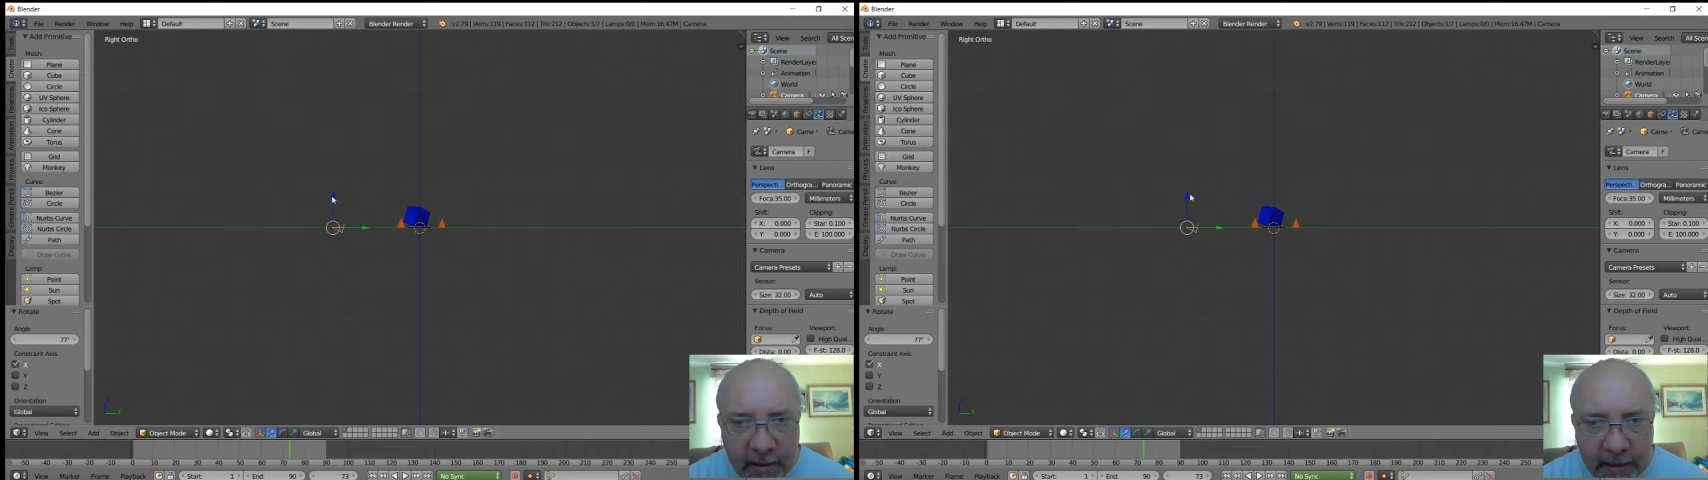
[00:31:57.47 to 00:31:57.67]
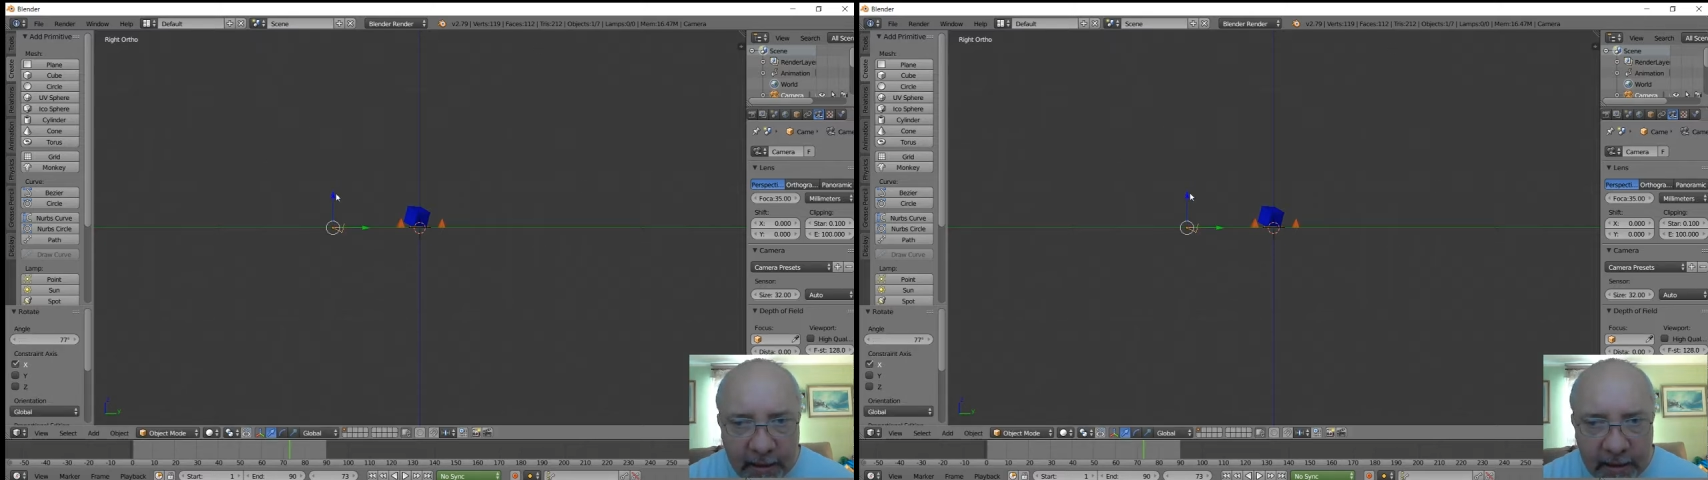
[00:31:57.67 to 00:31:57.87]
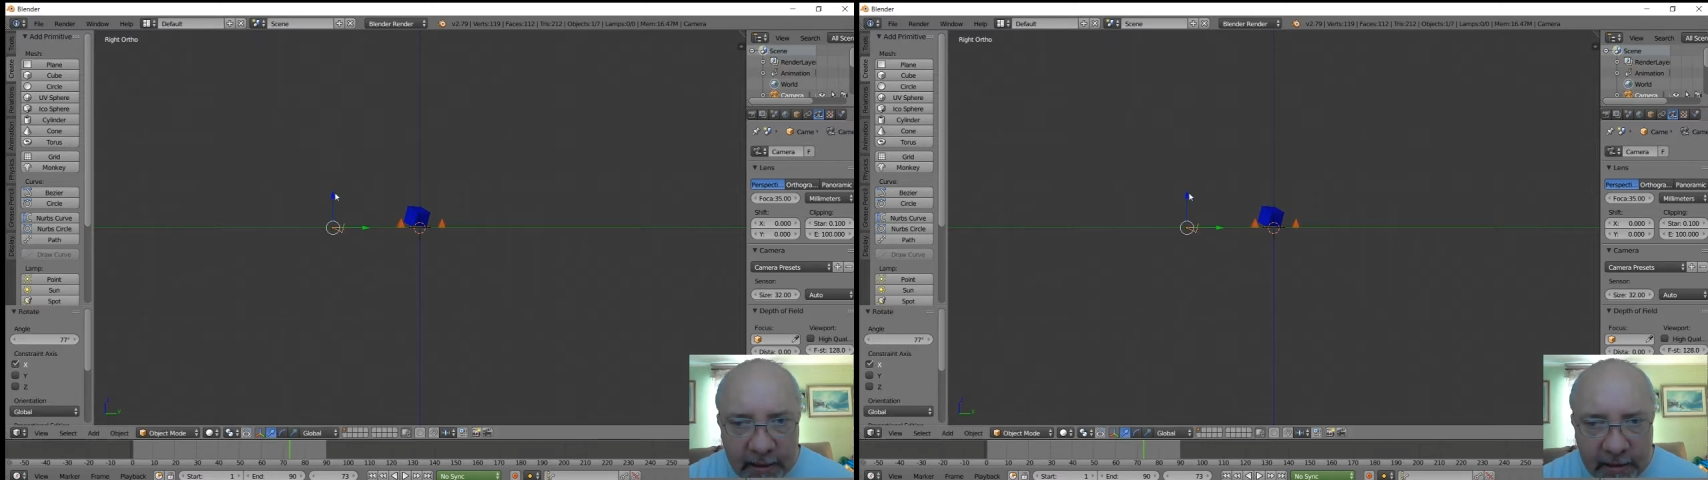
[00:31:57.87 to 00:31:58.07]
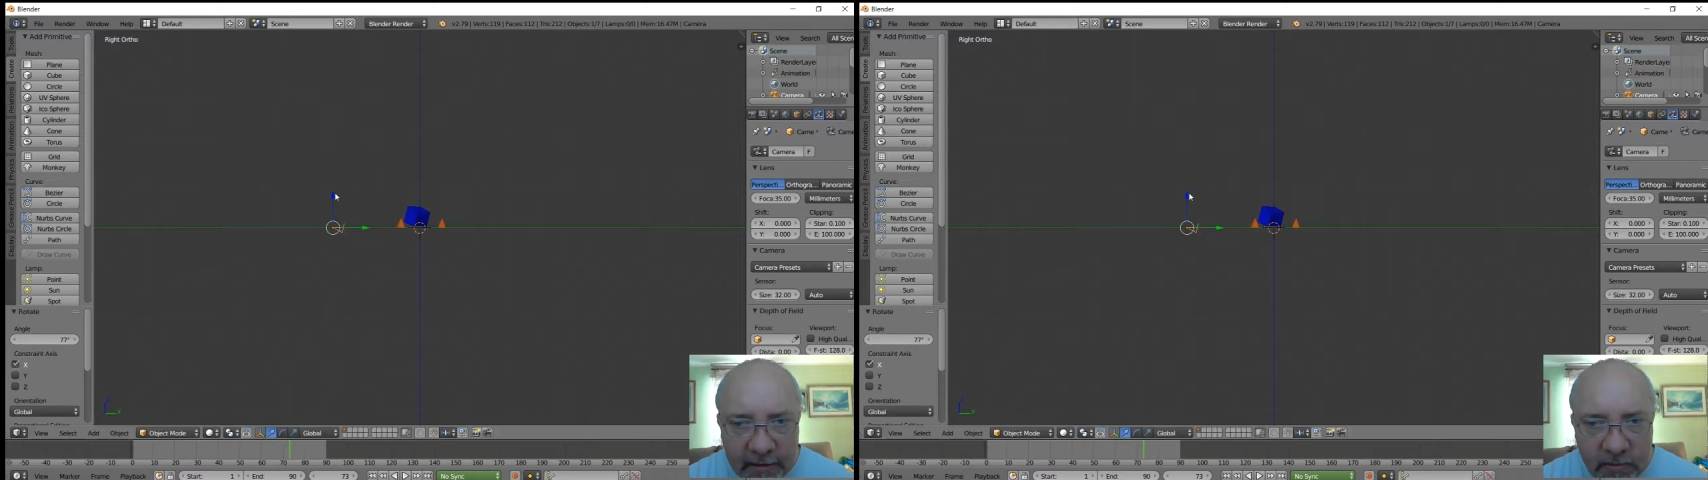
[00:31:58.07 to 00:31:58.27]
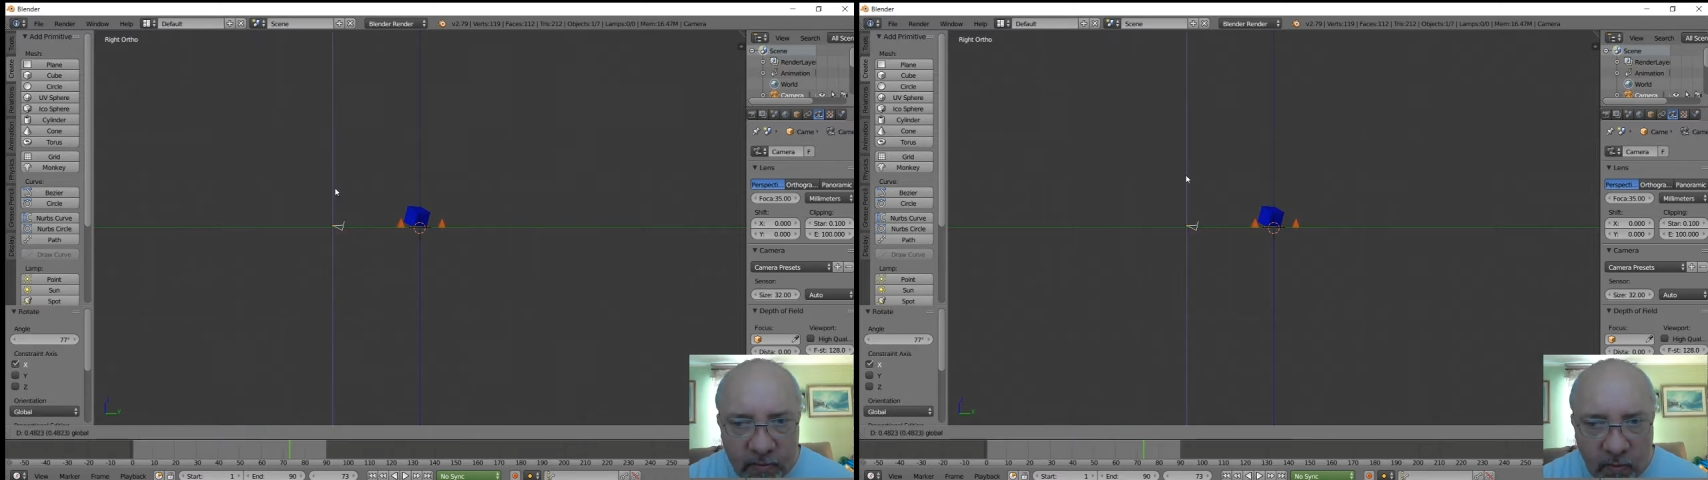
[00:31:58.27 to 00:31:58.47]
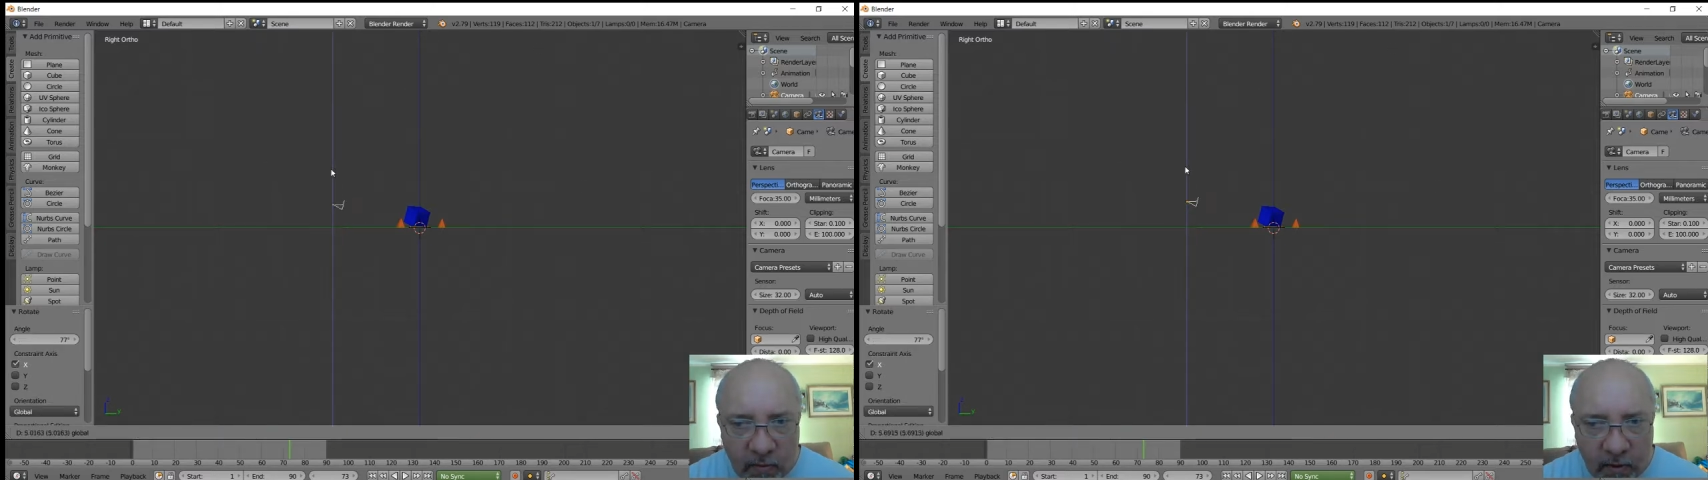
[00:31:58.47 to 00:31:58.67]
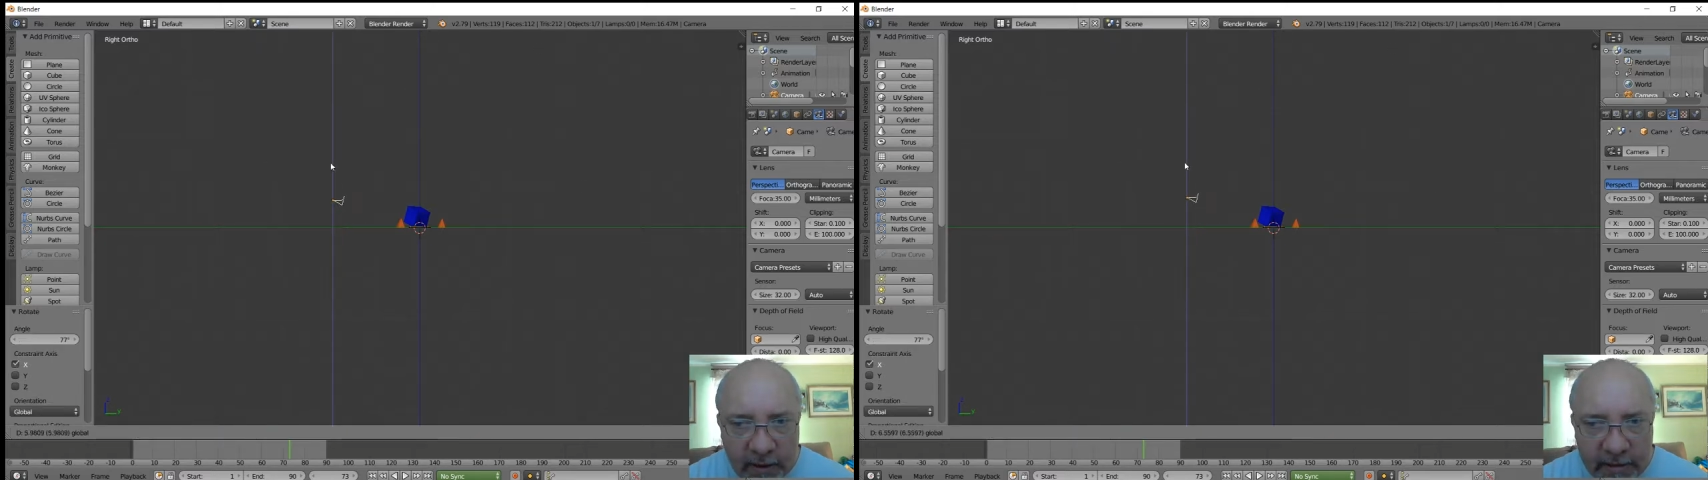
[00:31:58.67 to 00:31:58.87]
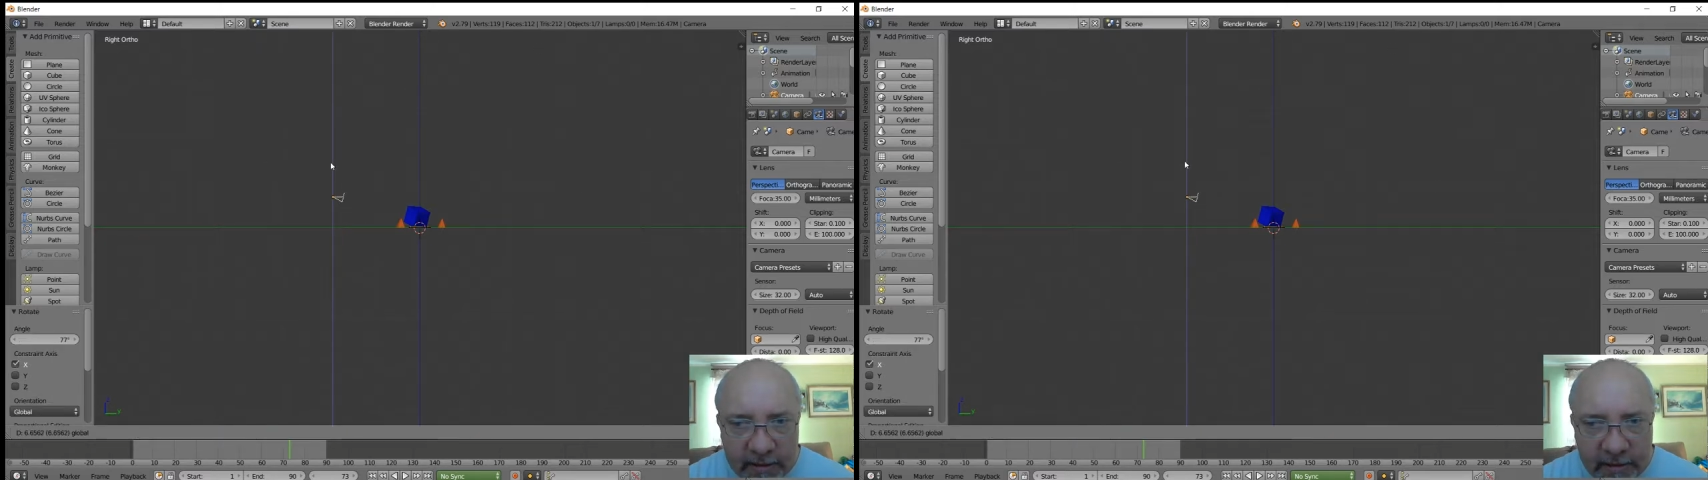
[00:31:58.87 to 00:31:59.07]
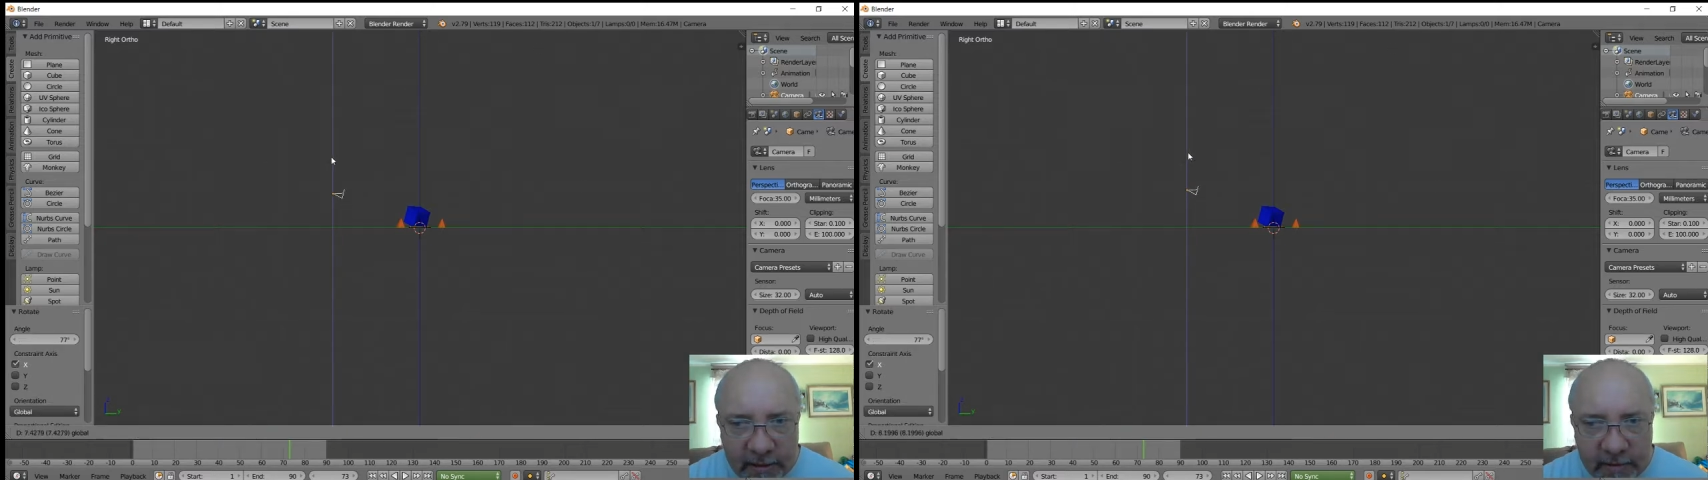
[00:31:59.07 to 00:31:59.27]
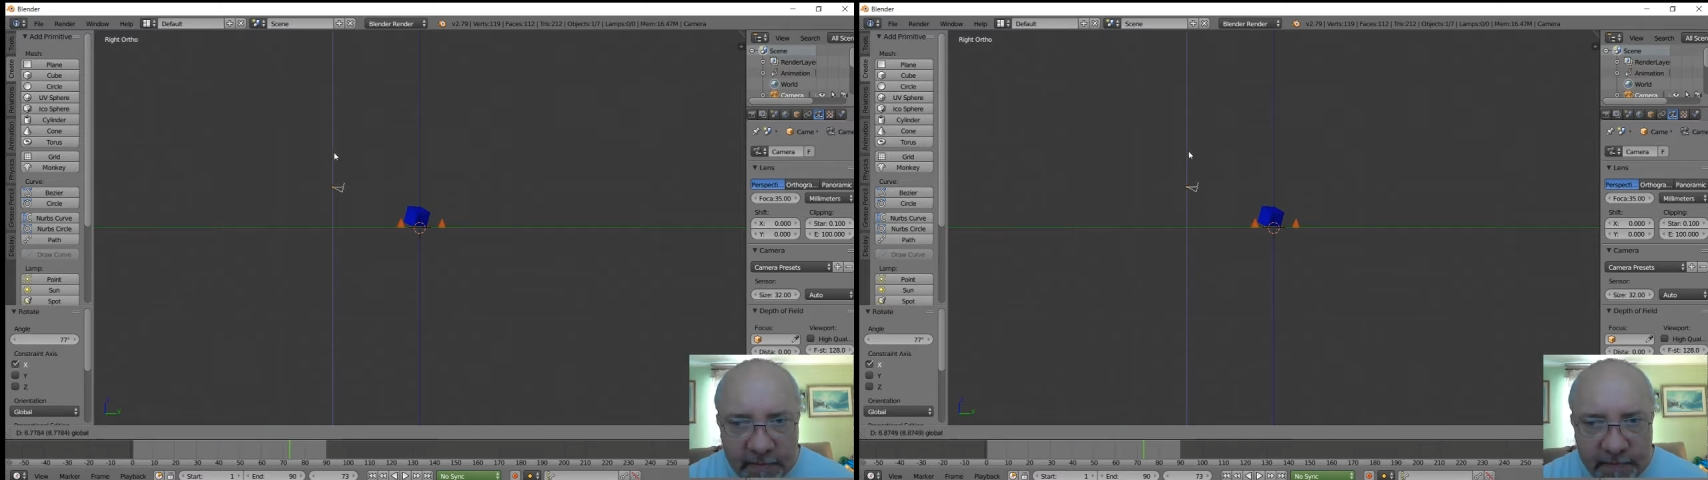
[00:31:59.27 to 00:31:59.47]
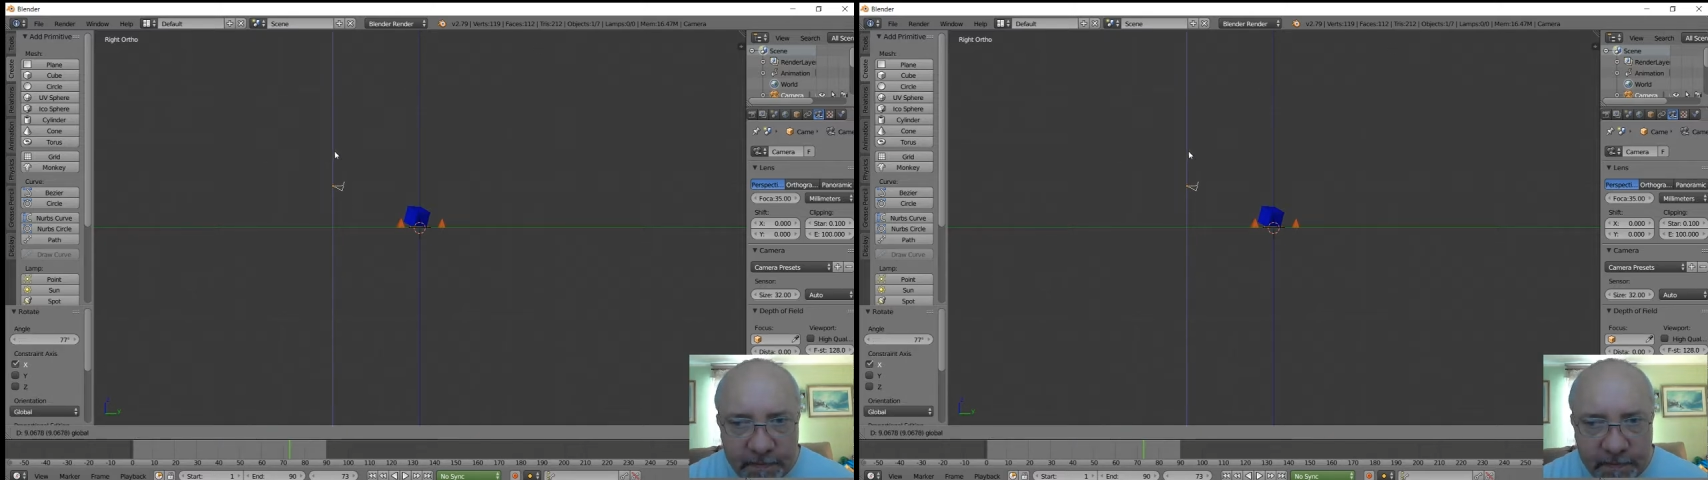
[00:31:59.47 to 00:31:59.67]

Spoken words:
And let's raise it up.